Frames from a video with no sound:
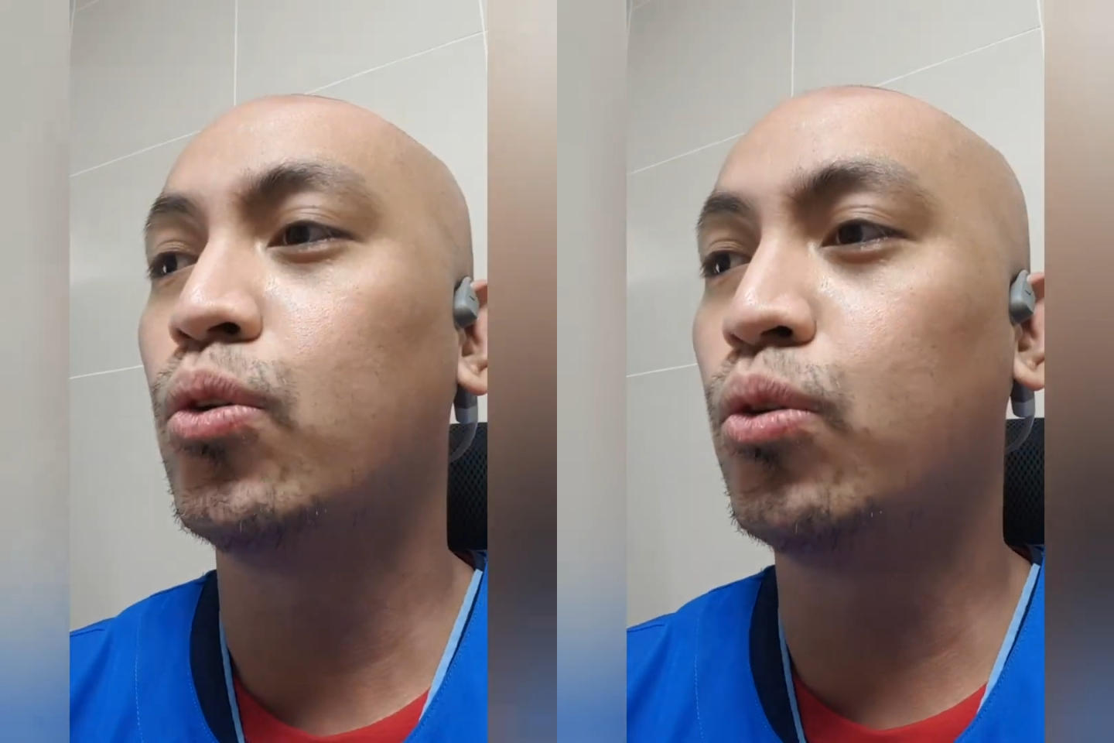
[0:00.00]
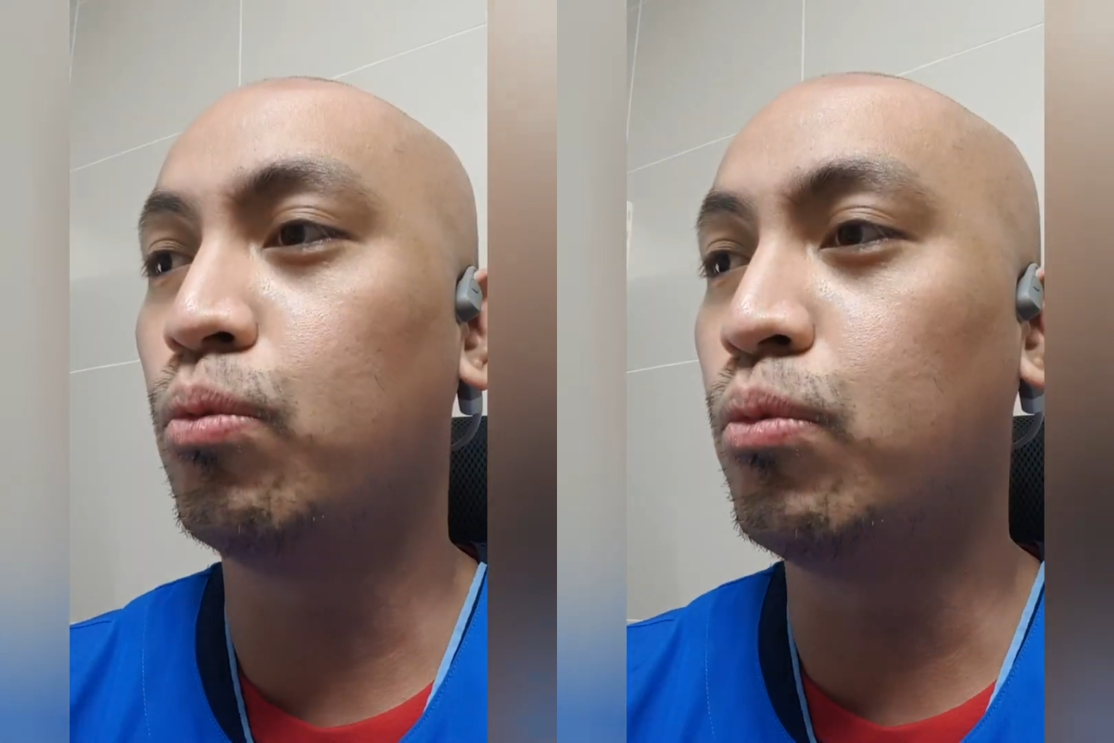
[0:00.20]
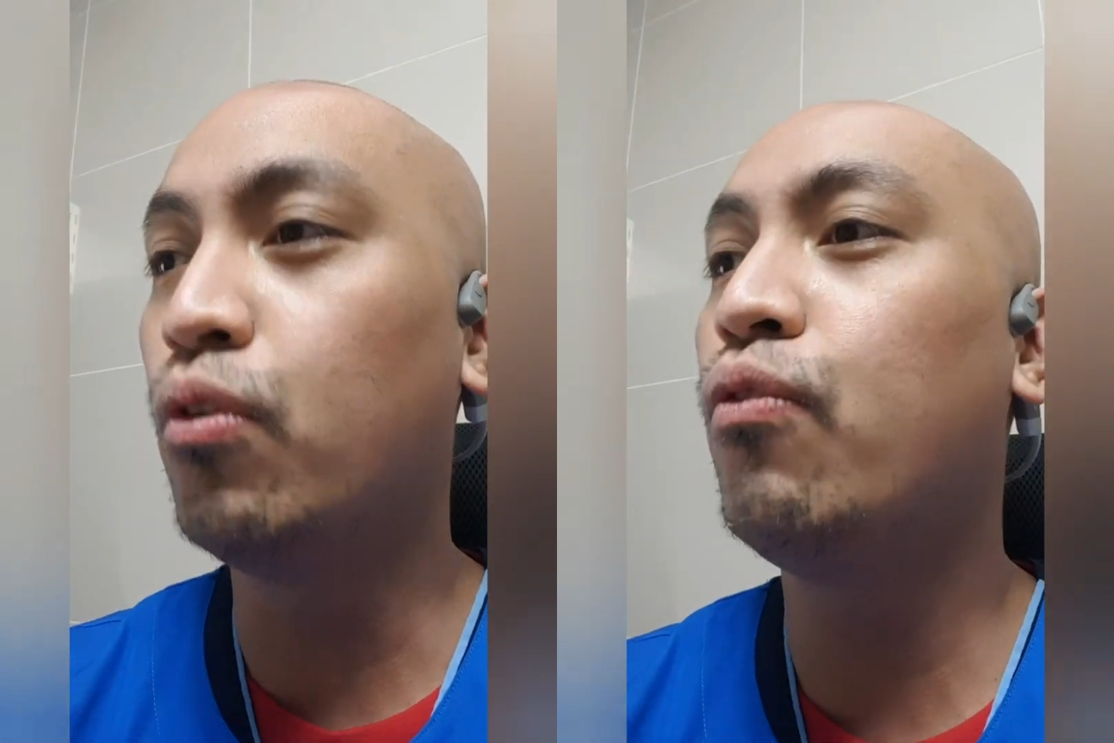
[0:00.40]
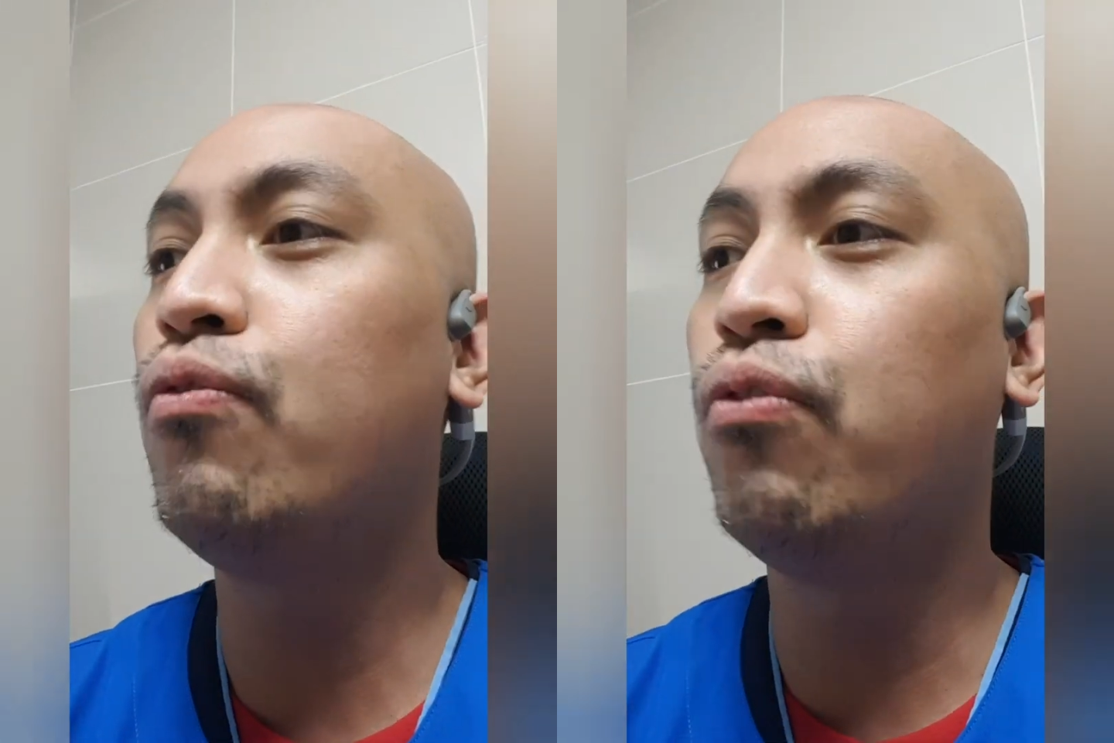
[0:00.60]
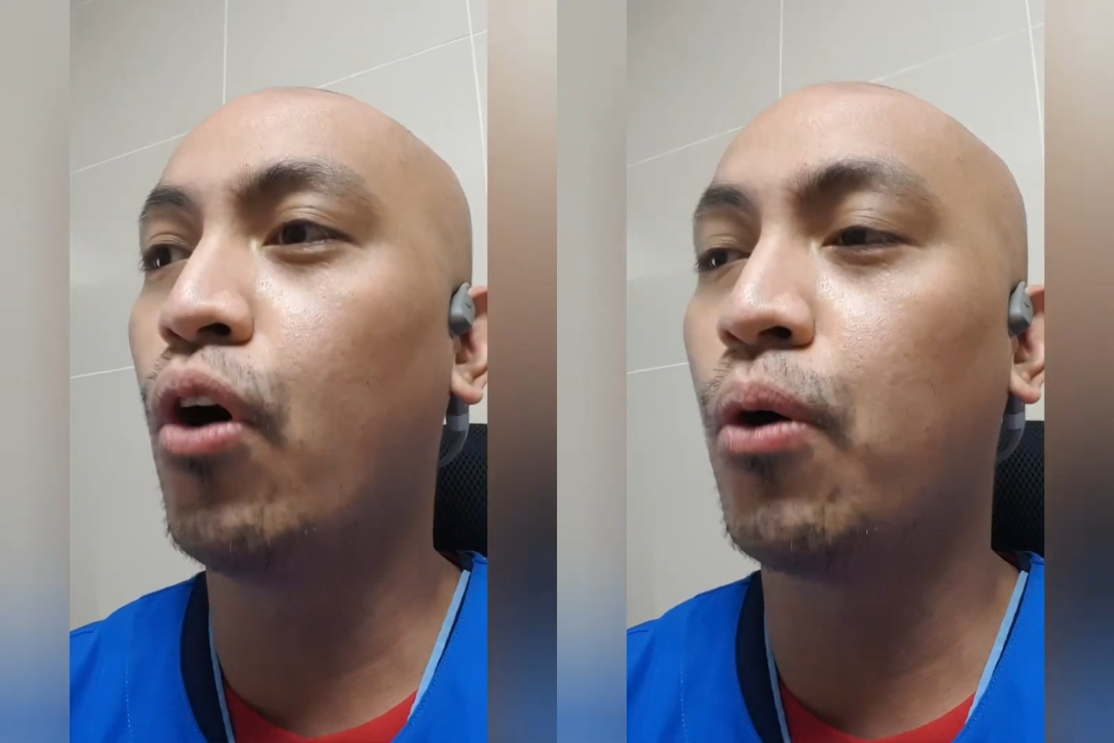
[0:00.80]
to move
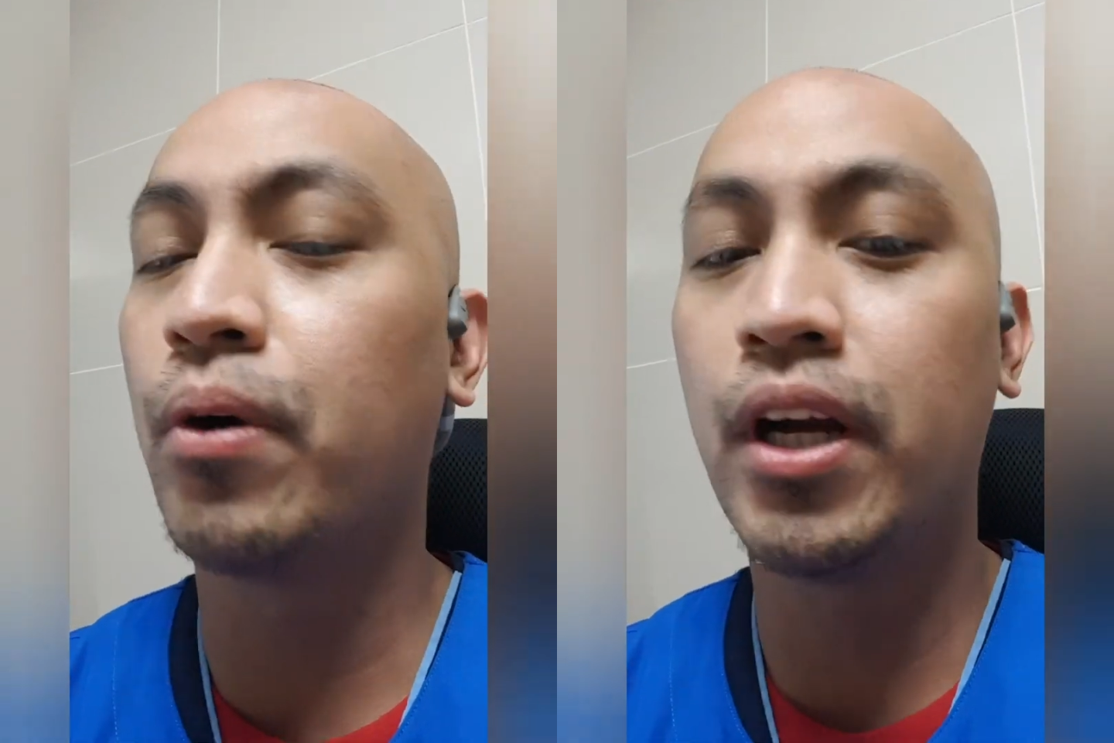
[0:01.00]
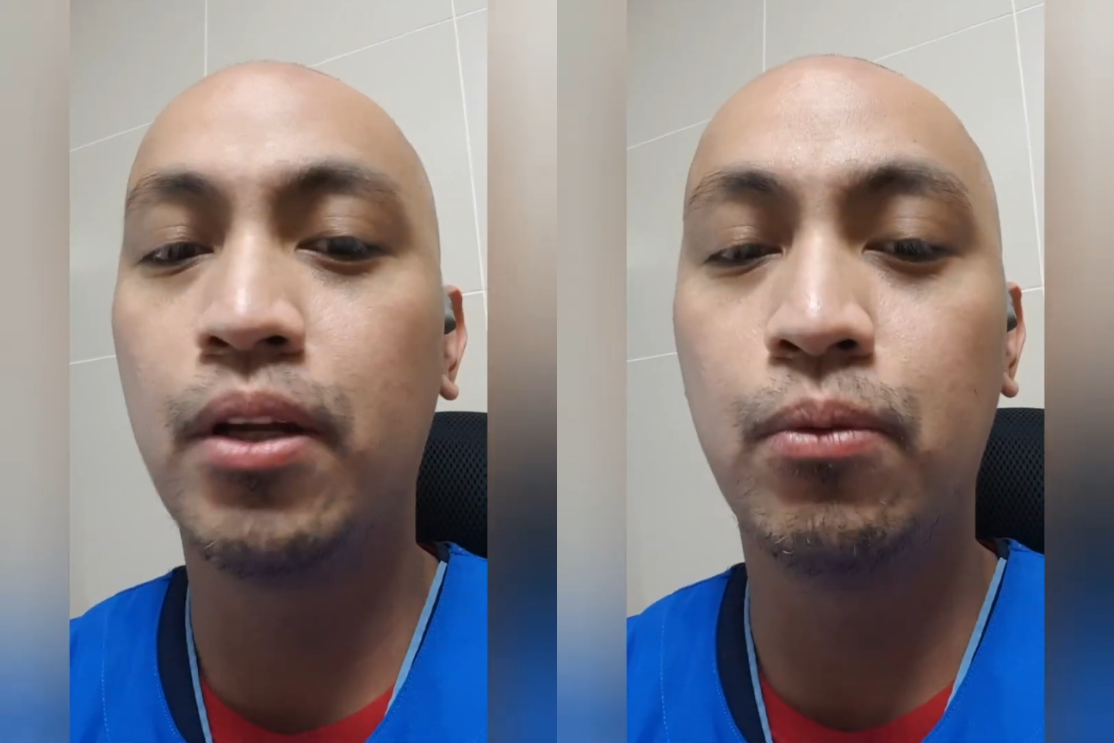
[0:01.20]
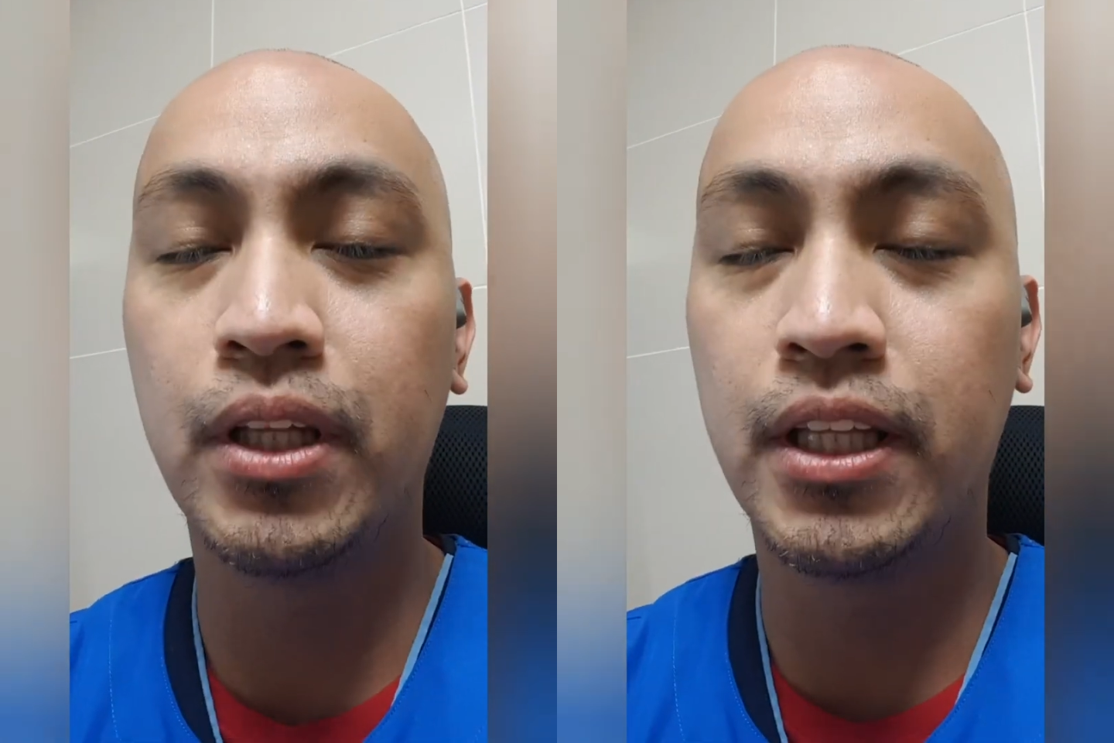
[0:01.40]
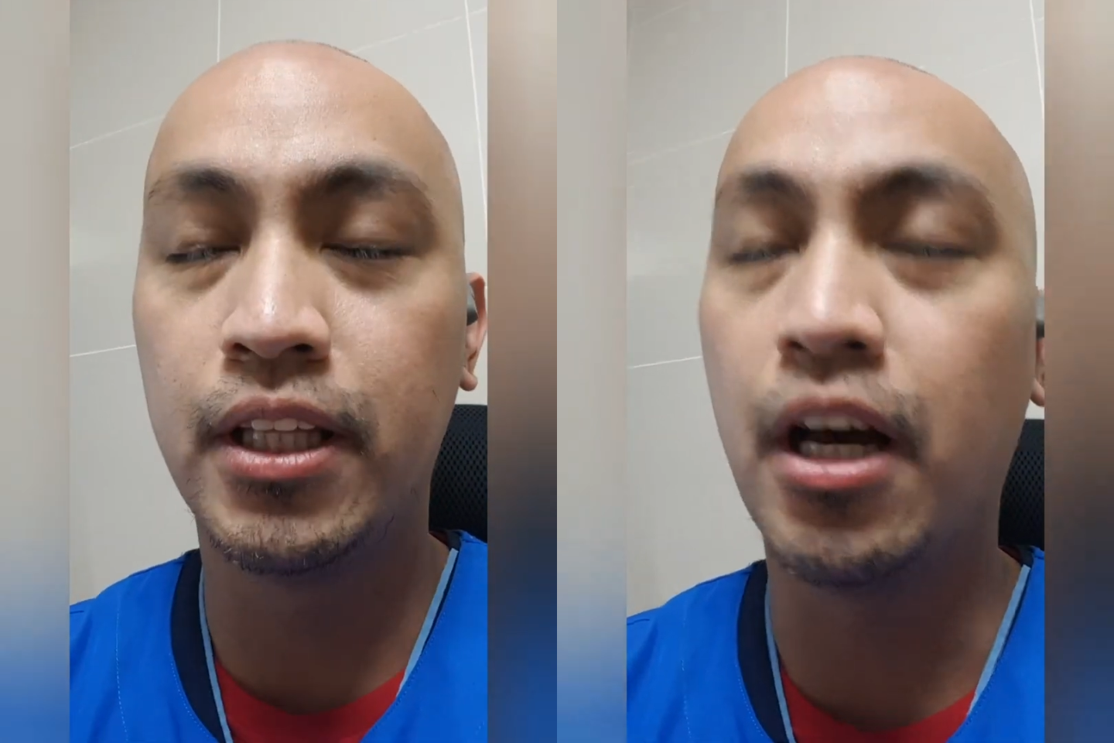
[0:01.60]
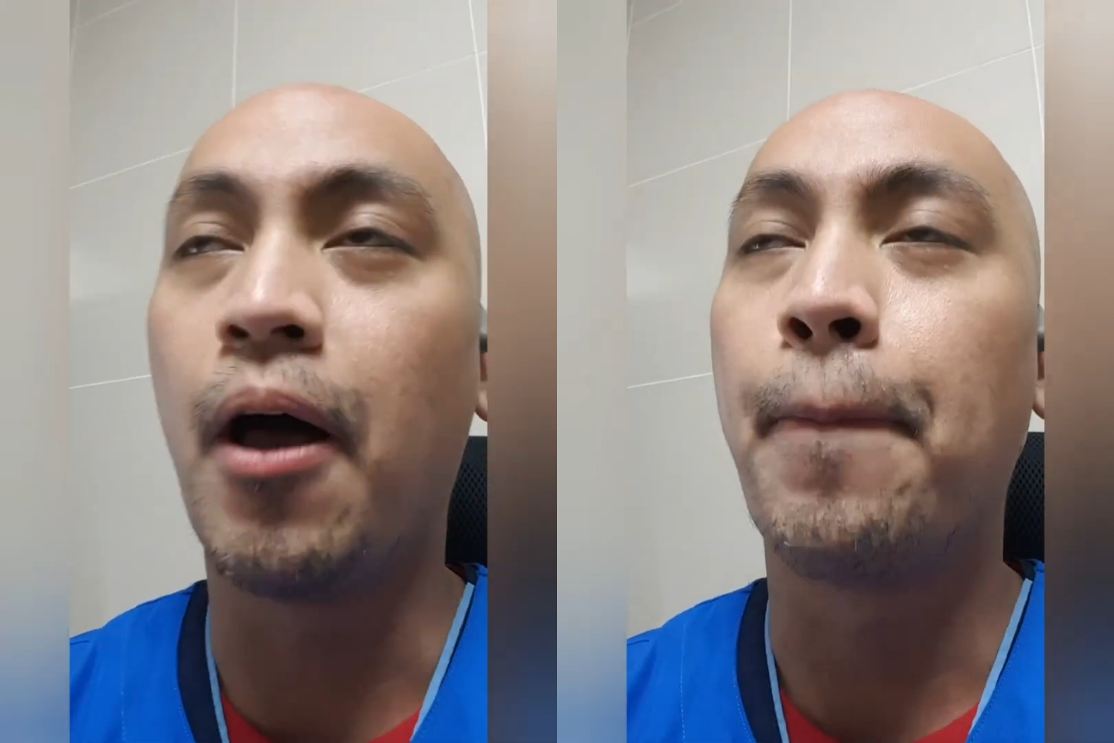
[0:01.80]
forward with
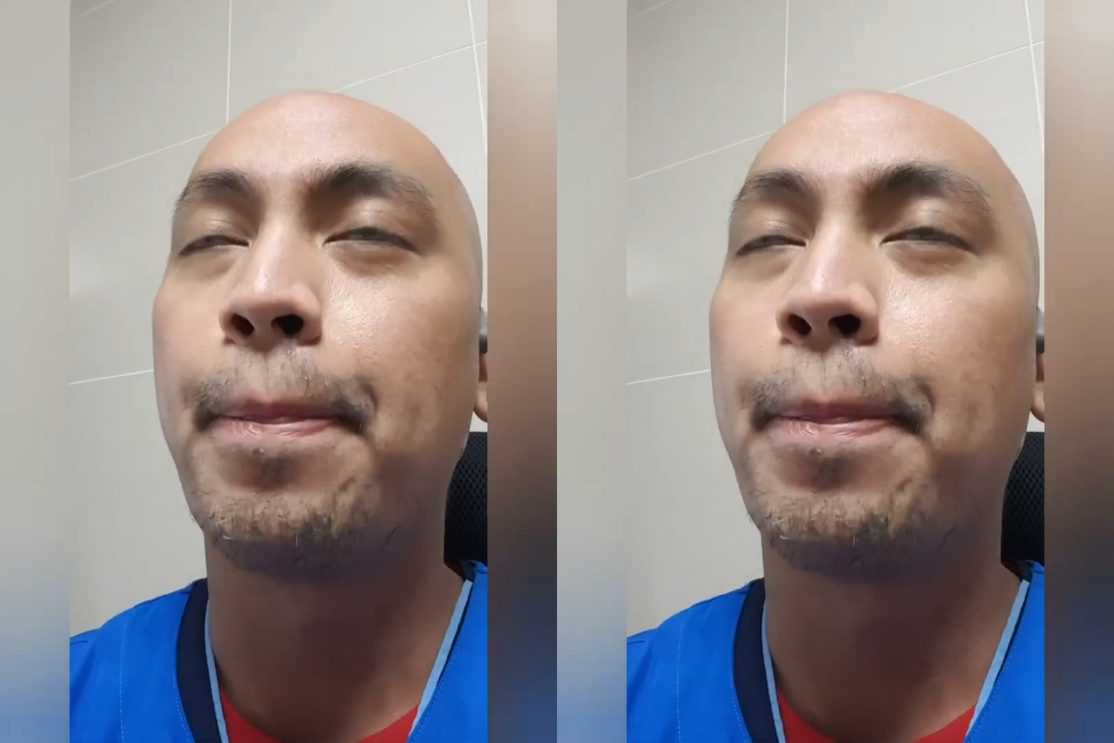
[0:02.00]
the